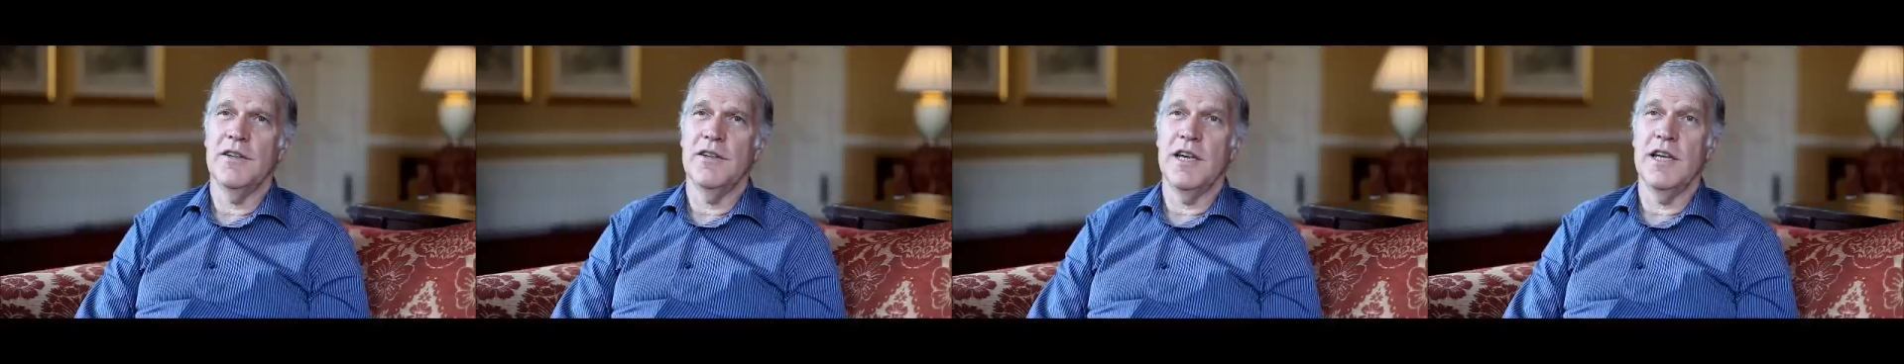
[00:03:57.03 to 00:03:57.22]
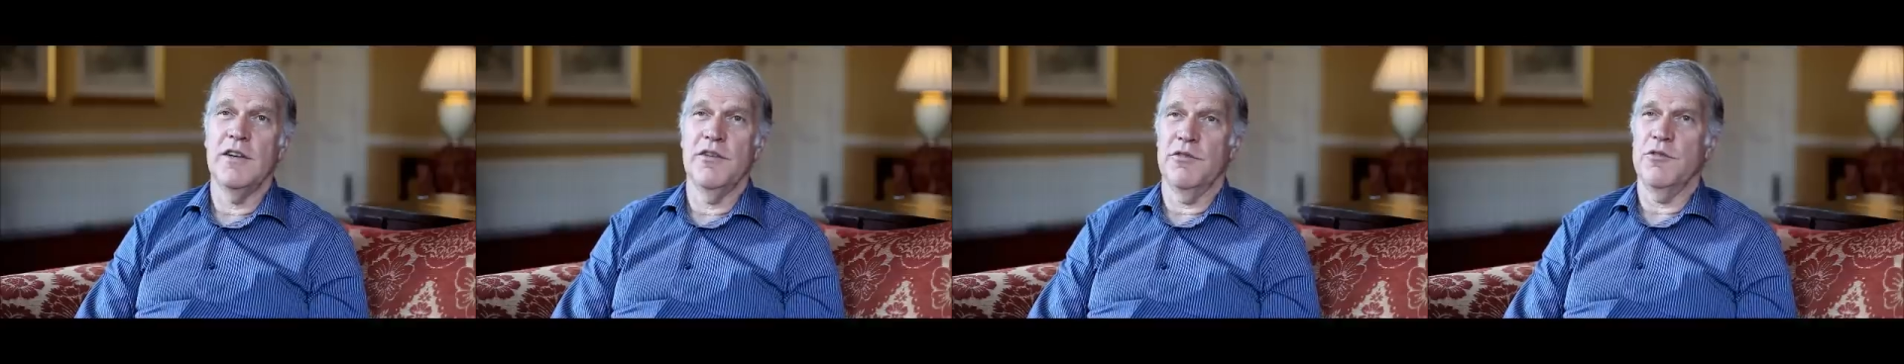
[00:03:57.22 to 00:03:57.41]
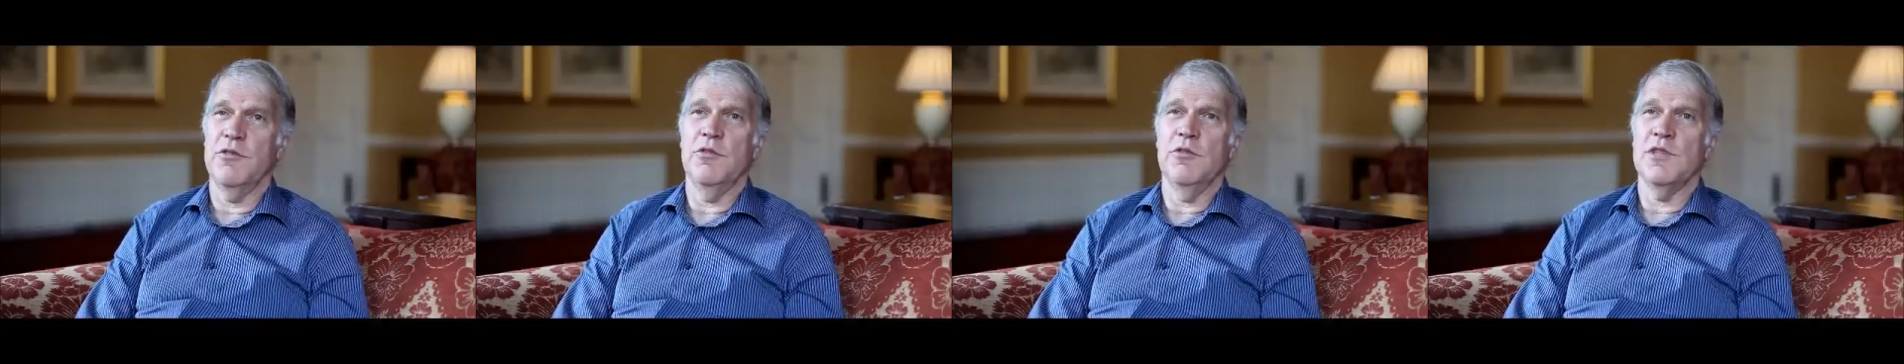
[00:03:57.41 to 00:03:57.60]
then
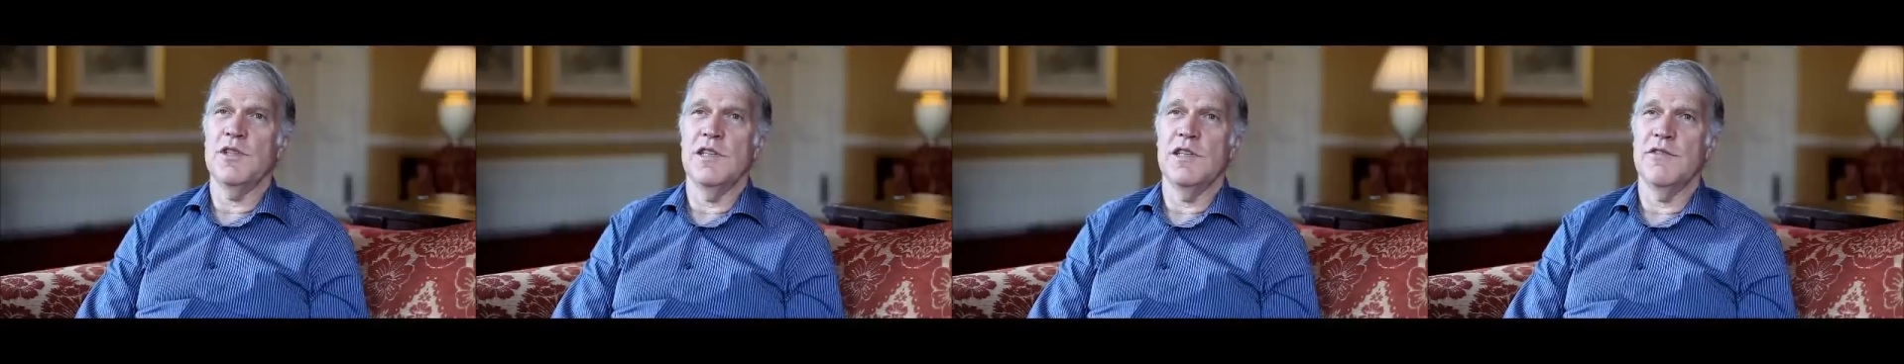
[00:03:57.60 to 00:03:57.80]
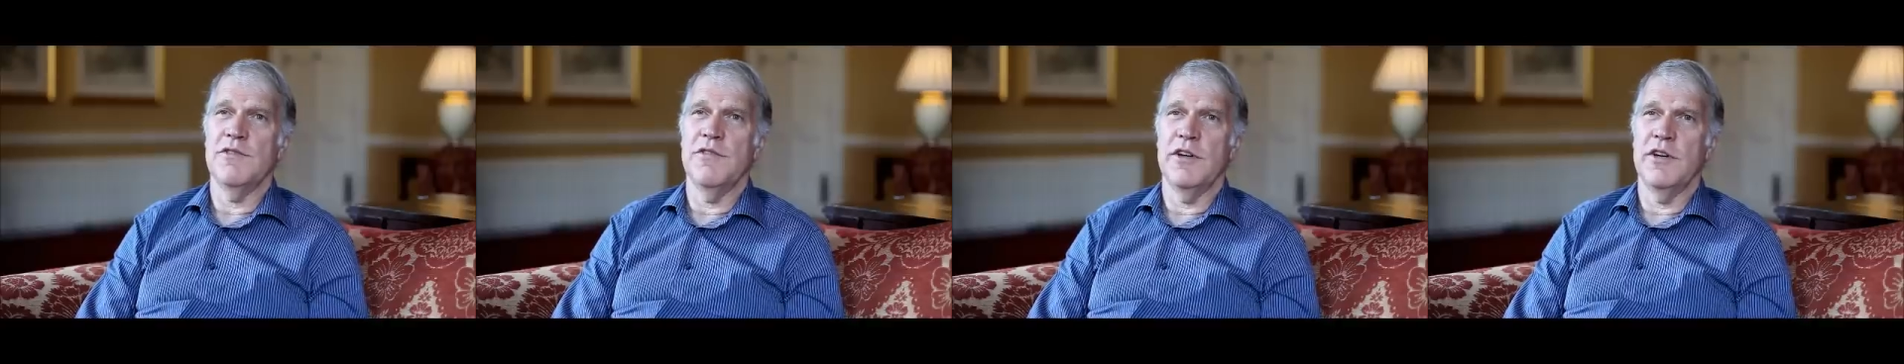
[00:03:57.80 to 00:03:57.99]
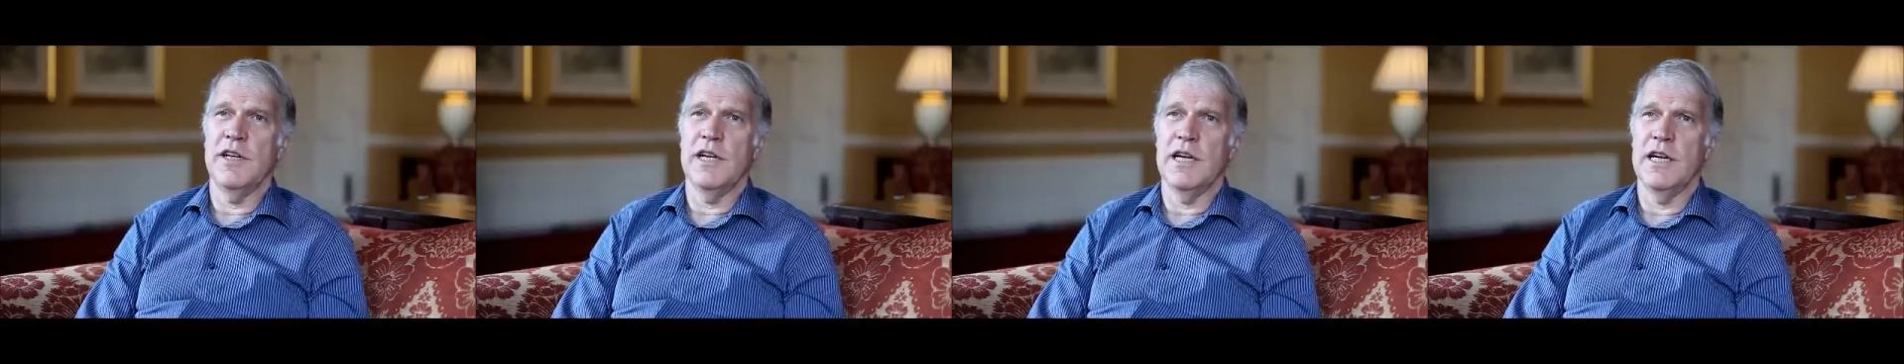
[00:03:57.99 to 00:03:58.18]
of course it's
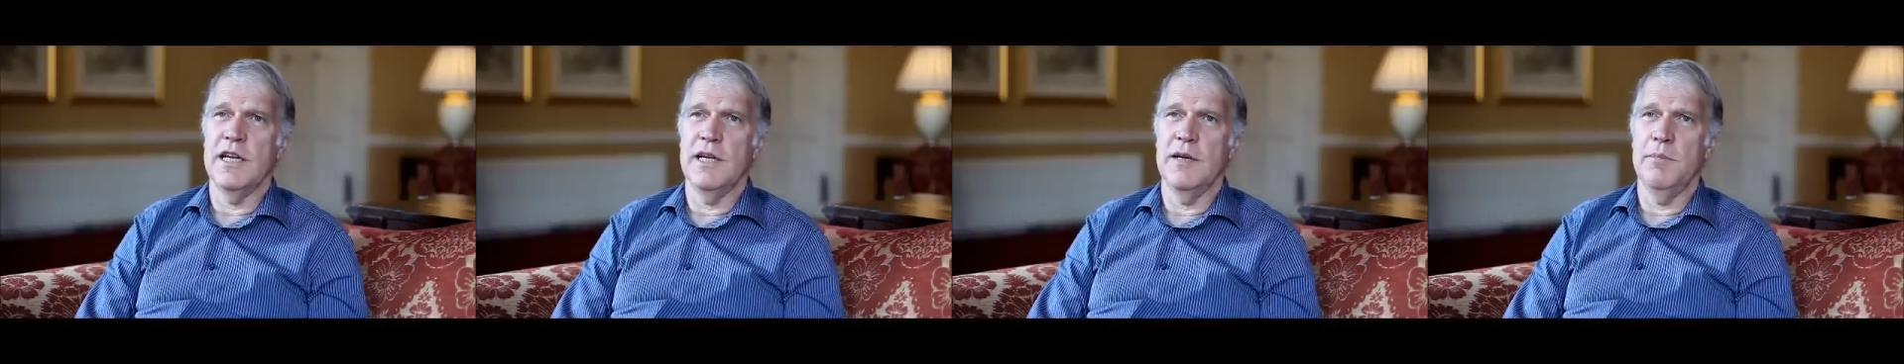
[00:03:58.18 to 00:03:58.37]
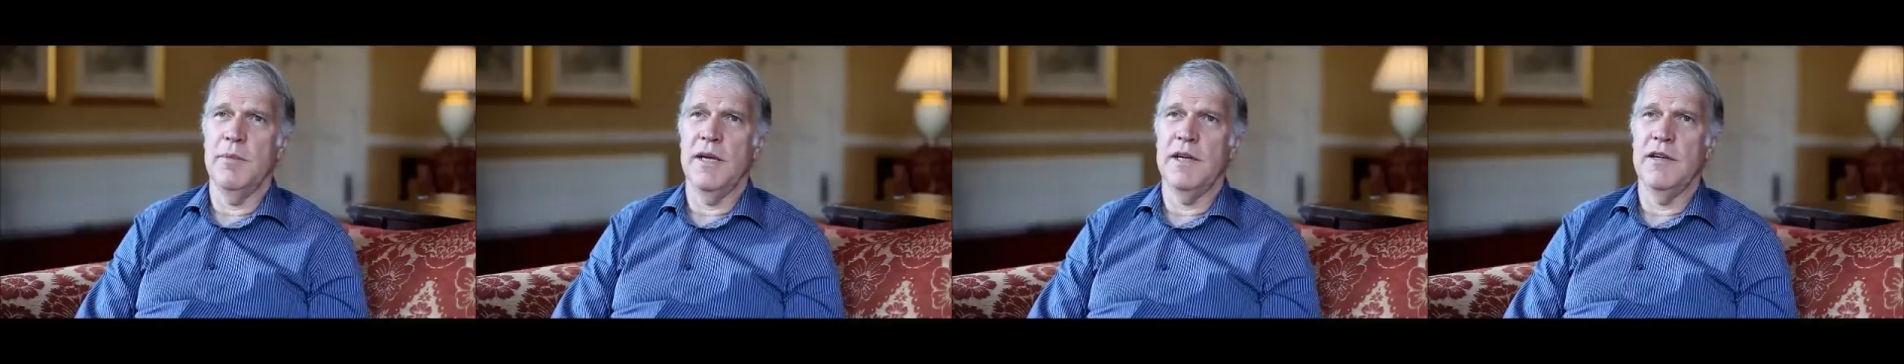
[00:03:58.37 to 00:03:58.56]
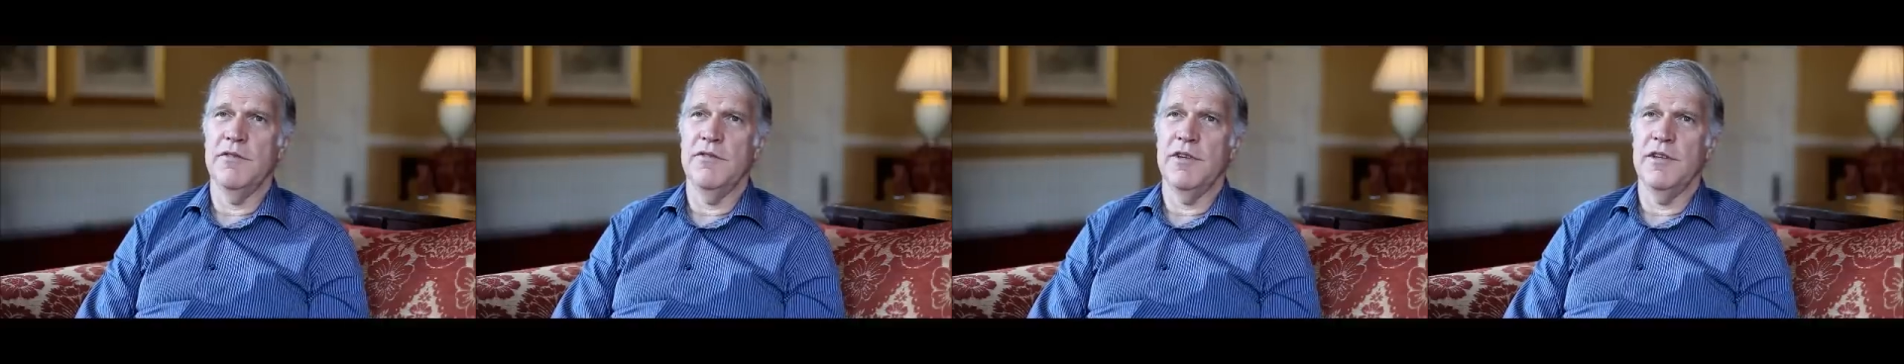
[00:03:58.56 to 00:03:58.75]
very clear
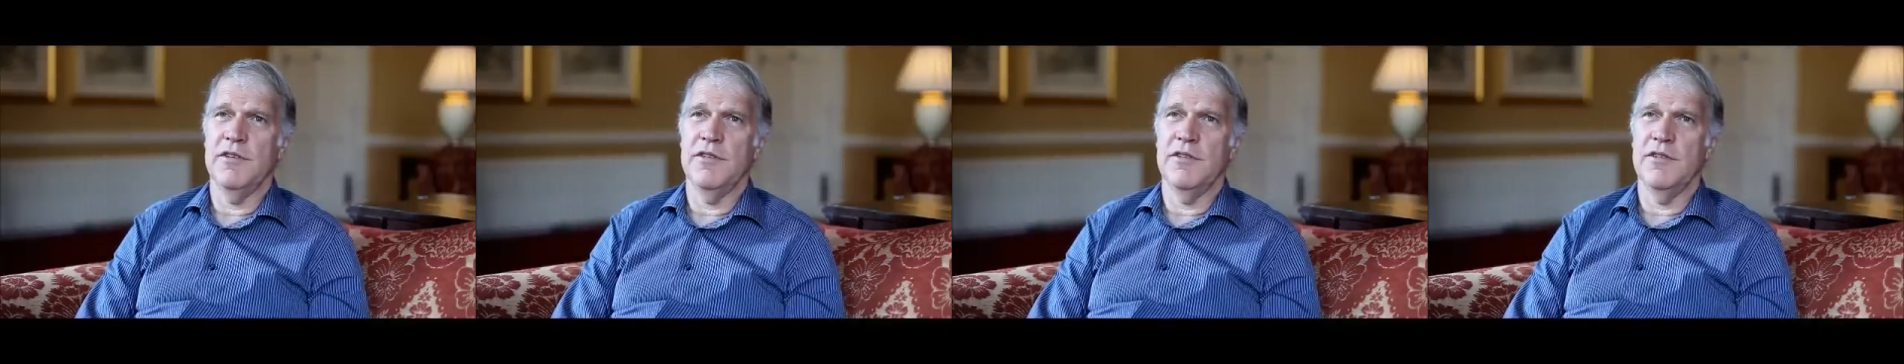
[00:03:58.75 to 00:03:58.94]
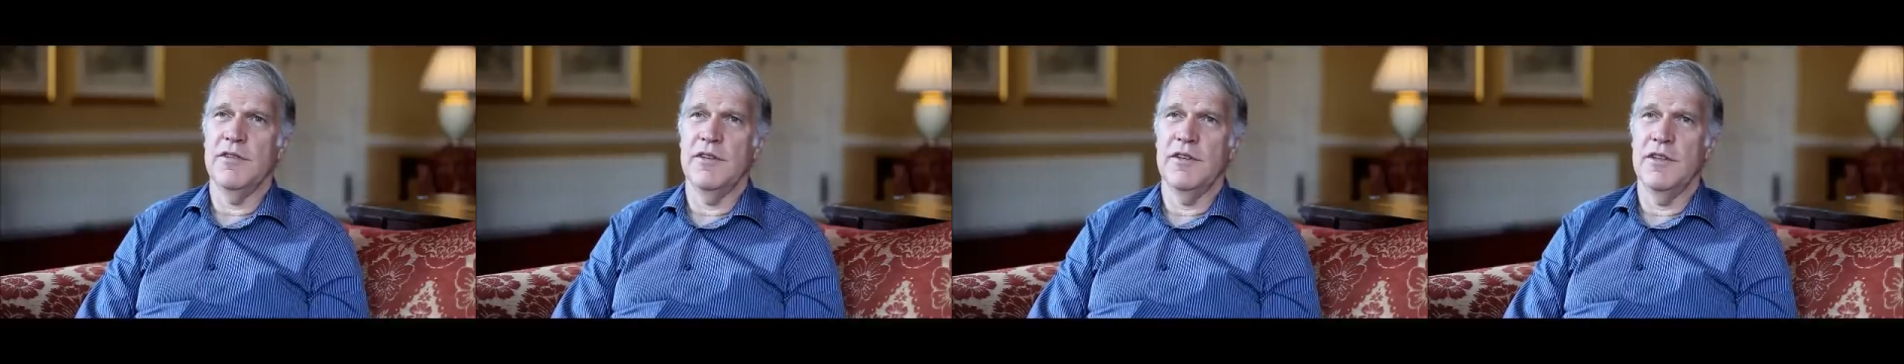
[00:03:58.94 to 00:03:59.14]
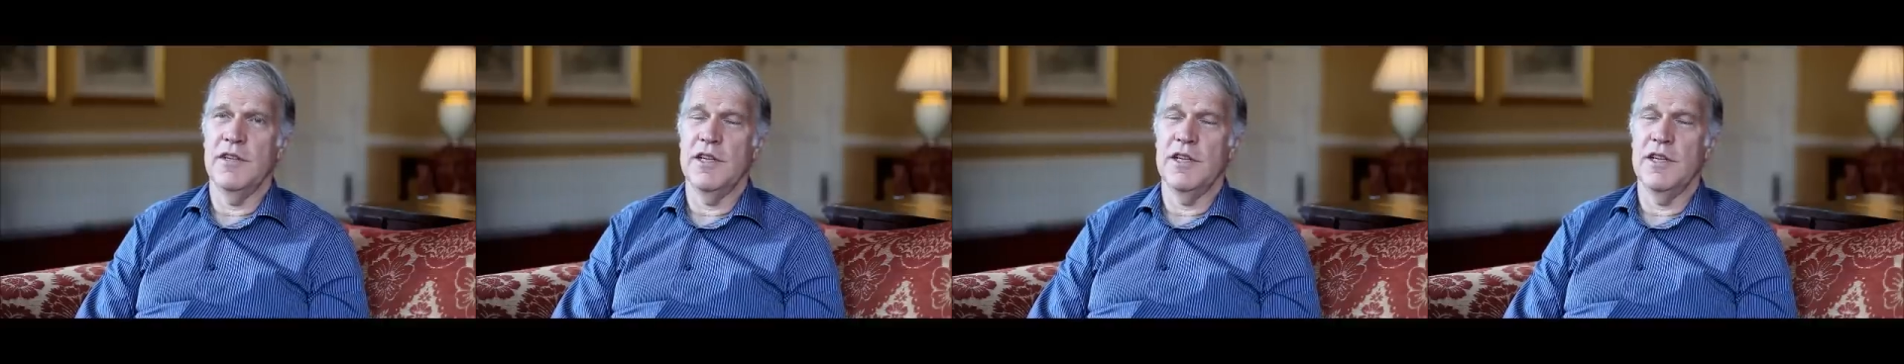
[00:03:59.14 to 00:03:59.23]
benefit